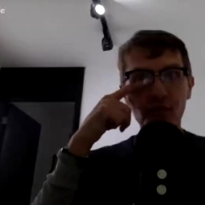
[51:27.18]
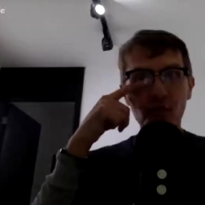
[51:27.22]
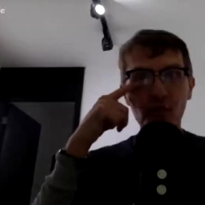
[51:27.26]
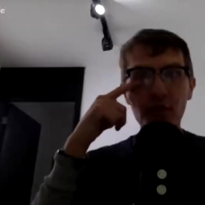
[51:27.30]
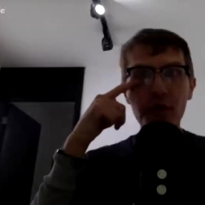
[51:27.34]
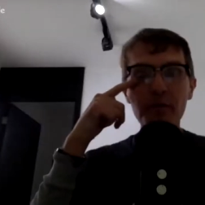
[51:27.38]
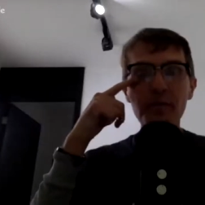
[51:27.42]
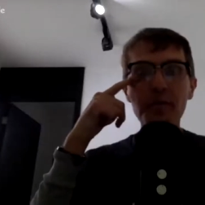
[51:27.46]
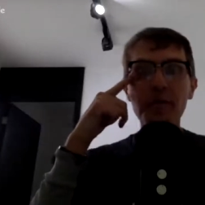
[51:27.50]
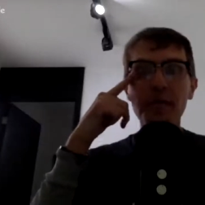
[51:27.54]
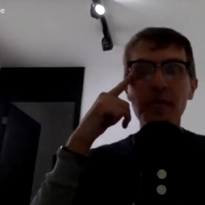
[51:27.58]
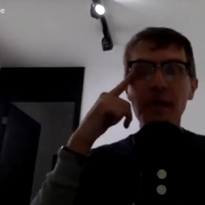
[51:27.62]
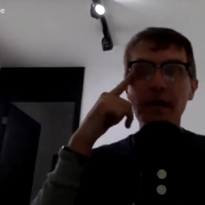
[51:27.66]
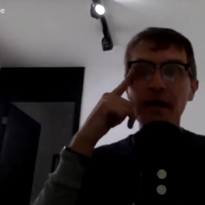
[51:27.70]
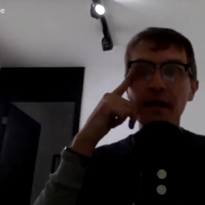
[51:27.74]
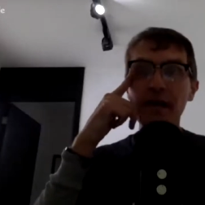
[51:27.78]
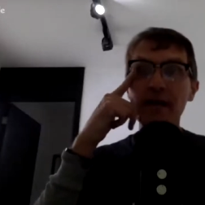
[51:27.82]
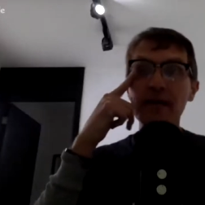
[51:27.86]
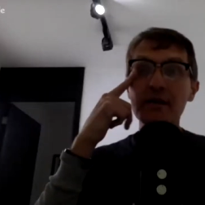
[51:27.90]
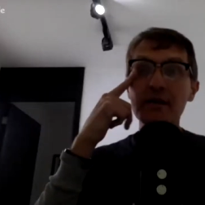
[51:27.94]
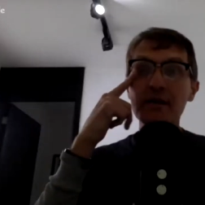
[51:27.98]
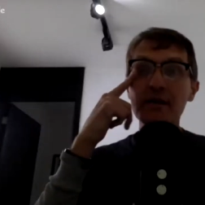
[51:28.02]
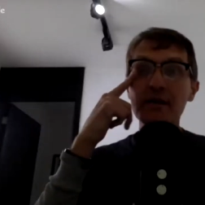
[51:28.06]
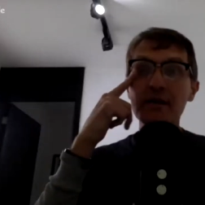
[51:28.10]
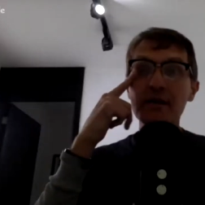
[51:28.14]
to
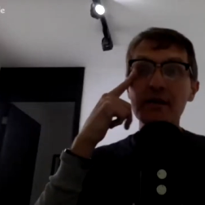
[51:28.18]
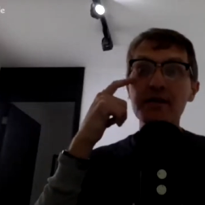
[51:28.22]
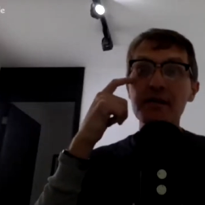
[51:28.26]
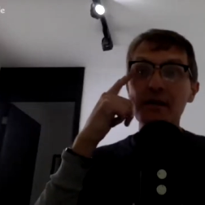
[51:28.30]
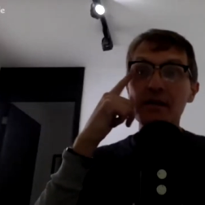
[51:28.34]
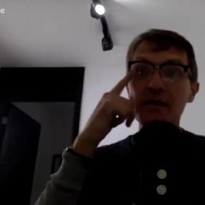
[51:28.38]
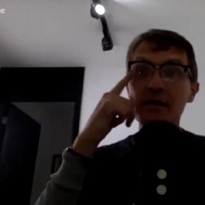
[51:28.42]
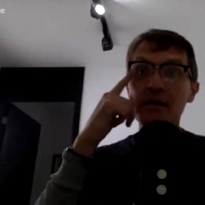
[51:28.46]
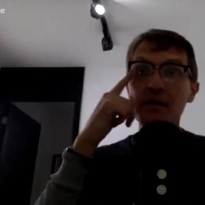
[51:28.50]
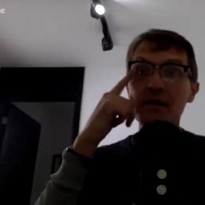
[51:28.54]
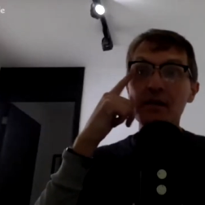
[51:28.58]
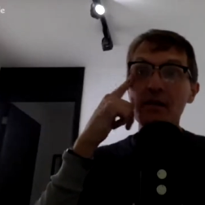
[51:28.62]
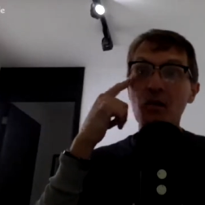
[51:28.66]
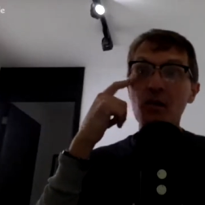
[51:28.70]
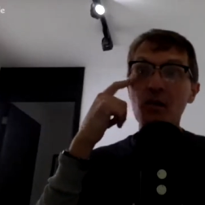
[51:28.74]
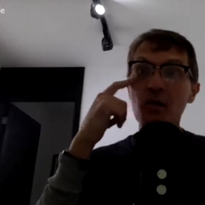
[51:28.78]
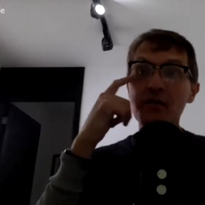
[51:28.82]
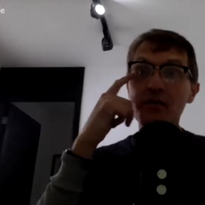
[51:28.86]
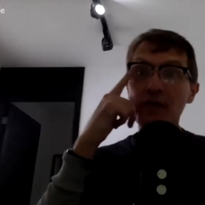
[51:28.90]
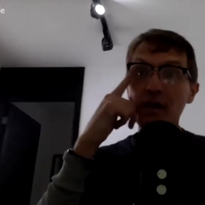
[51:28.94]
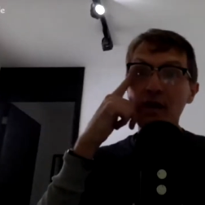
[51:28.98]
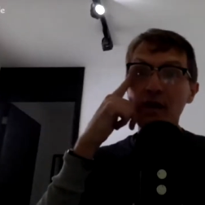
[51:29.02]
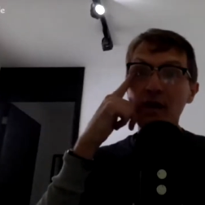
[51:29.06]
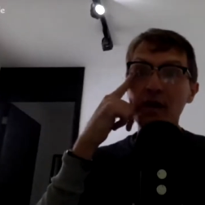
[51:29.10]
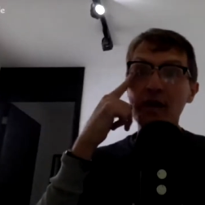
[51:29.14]
formalize
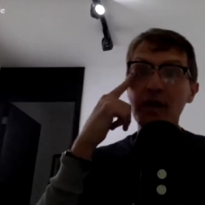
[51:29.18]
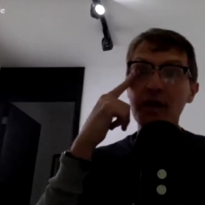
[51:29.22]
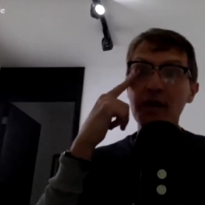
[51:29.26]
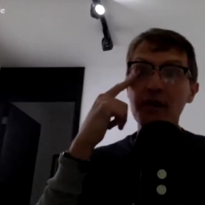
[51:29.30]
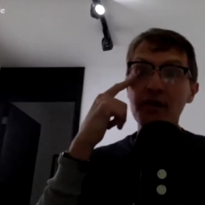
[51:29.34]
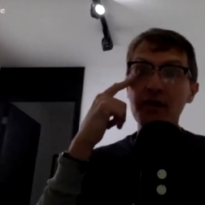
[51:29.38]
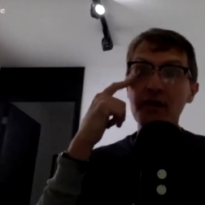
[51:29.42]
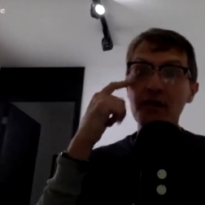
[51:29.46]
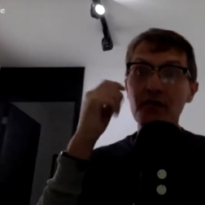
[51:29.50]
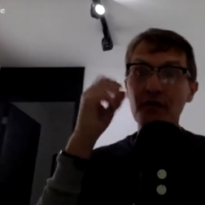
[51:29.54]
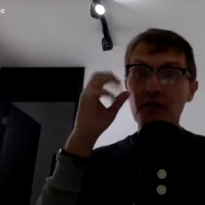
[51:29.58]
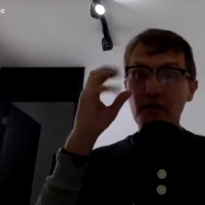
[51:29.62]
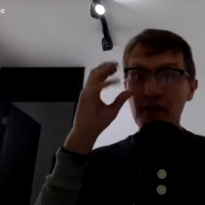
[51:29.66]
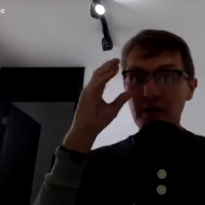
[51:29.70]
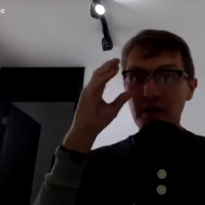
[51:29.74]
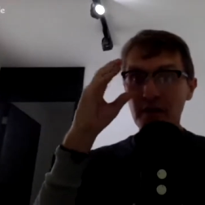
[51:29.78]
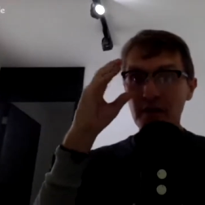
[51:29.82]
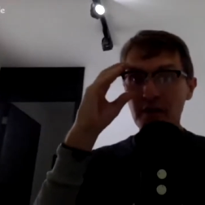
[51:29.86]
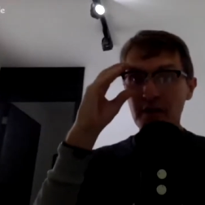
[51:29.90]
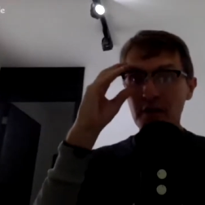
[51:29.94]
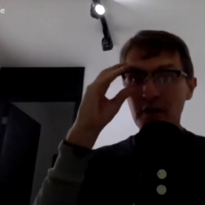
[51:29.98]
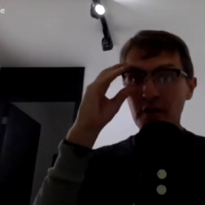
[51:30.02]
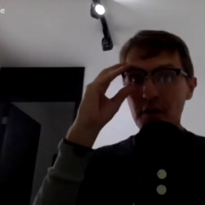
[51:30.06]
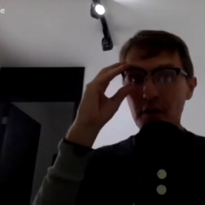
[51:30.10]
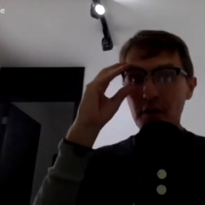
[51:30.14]
what they
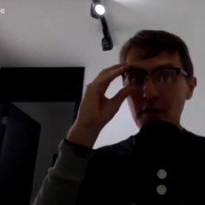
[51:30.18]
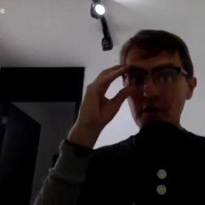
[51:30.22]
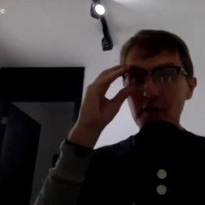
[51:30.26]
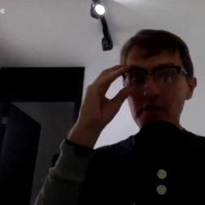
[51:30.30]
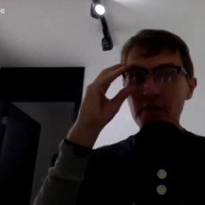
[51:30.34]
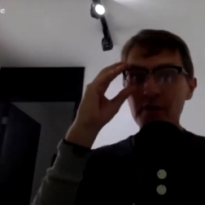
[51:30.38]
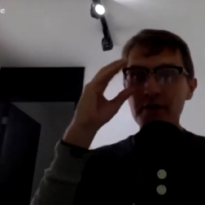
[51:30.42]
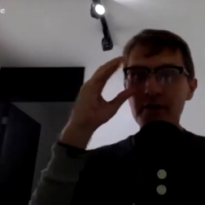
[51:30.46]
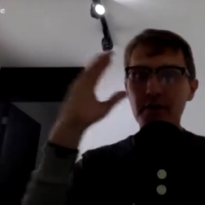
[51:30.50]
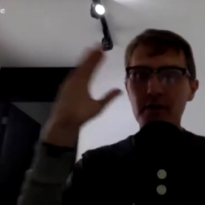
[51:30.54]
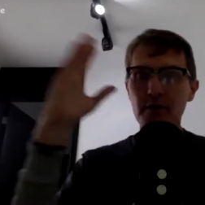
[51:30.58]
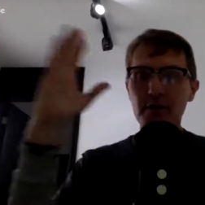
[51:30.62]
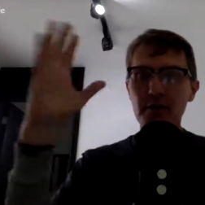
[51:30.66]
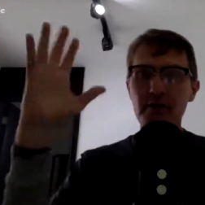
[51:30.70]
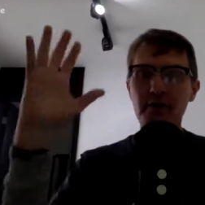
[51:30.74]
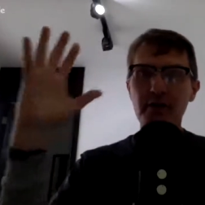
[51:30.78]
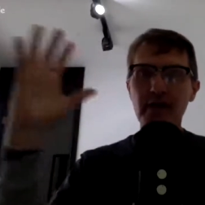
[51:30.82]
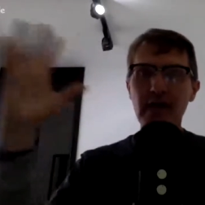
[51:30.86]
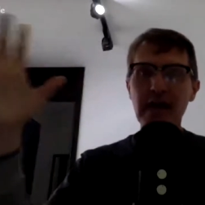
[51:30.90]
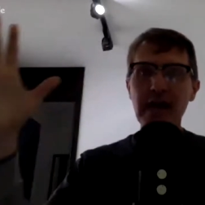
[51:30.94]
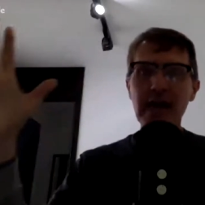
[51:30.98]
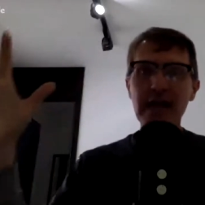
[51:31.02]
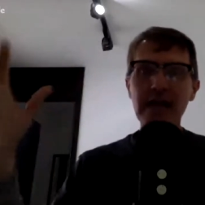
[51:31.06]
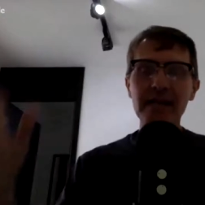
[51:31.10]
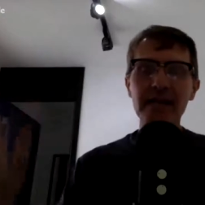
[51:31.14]
have uh, learned
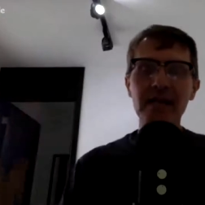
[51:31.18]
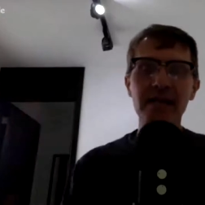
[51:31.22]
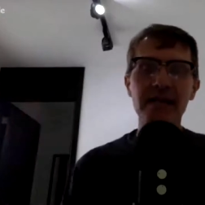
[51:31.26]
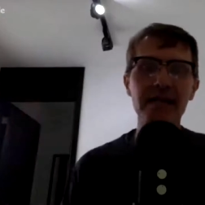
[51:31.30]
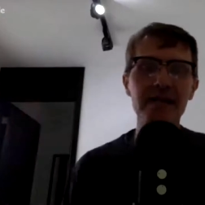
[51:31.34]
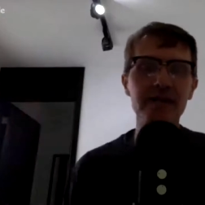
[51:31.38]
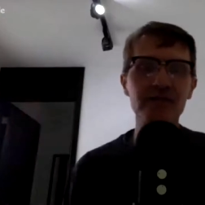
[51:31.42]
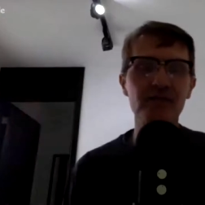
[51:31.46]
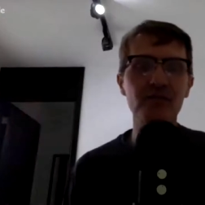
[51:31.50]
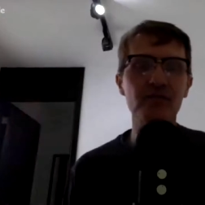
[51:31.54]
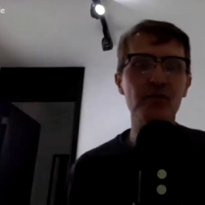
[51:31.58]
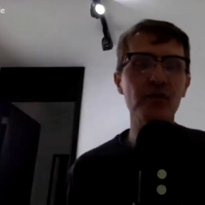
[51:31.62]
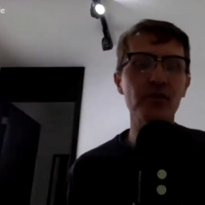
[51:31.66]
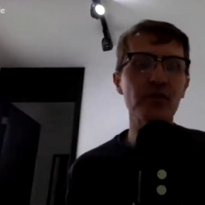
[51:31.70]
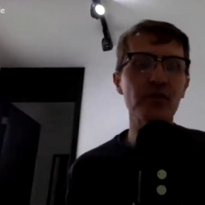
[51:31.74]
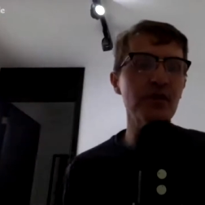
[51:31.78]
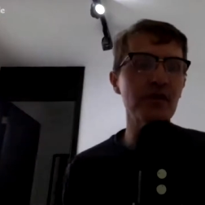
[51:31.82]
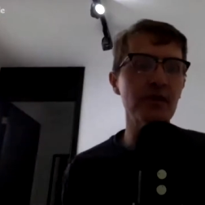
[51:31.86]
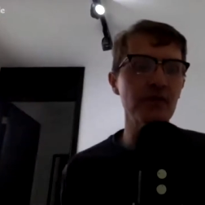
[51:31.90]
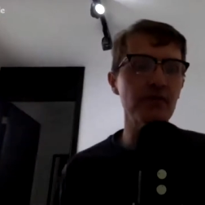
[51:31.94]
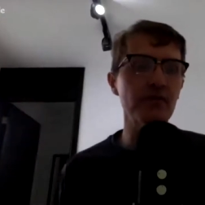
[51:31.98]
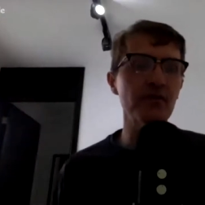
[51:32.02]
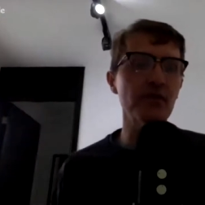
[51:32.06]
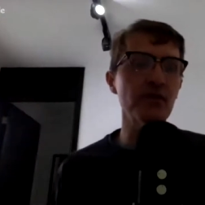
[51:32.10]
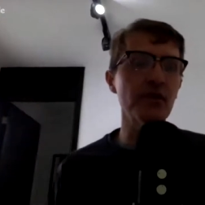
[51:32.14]
or the highlights
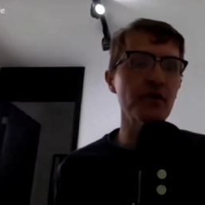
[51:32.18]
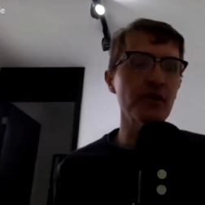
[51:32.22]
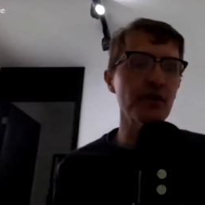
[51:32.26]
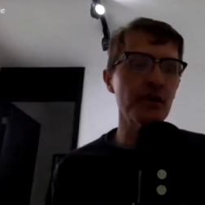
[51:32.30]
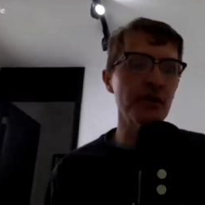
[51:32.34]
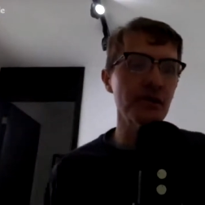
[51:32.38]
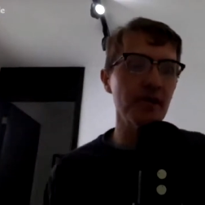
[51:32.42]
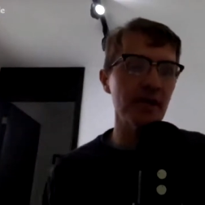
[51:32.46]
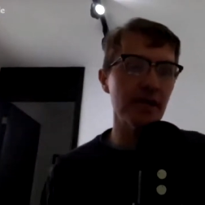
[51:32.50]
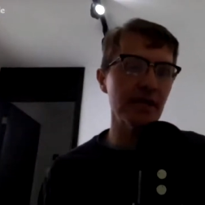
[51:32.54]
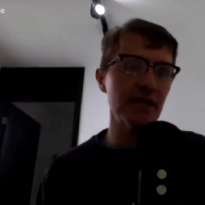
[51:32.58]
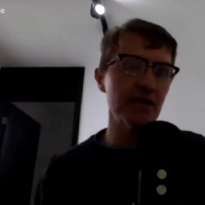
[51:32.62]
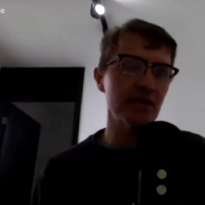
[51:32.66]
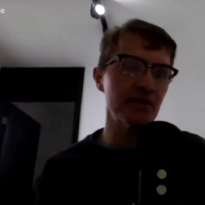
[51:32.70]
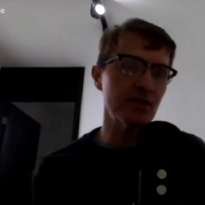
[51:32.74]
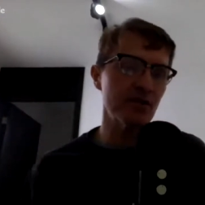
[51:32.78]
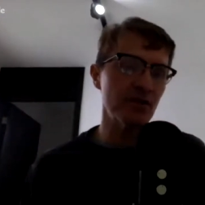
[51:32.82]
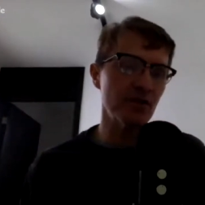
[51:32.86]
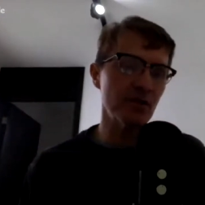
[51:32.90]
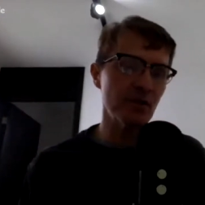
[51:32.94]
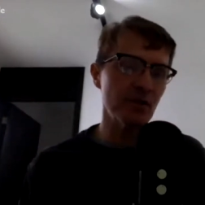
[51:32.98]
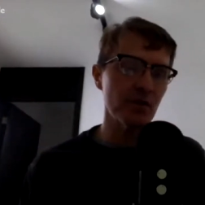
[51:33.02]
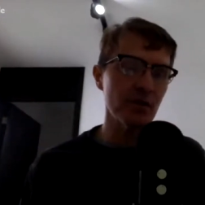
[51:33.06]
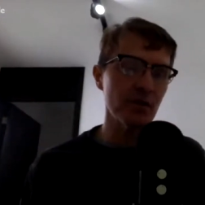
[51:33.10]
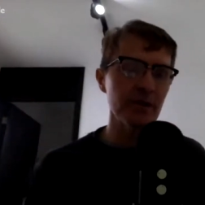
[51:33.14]
of what they've learned
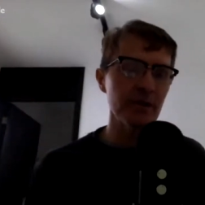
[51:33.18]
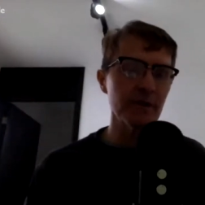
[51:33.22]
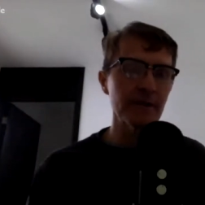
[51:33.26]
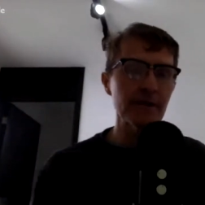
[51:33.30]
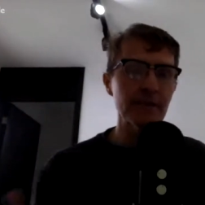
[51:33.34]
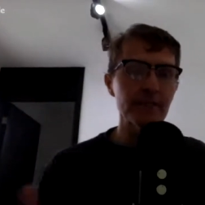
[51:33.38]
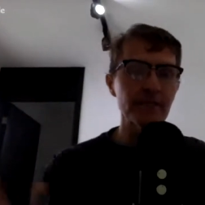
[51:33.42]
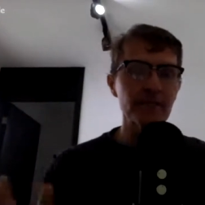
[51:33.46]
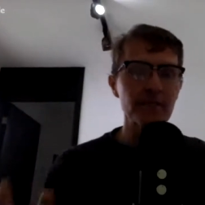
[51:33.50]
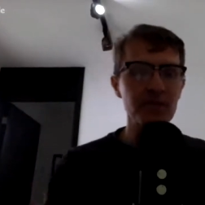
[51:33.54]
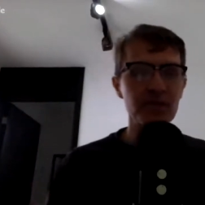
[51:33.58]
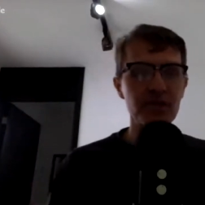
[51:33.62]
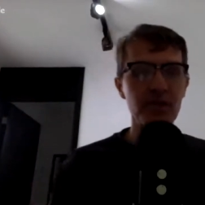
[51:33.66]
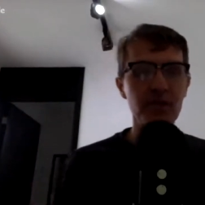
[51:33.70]
into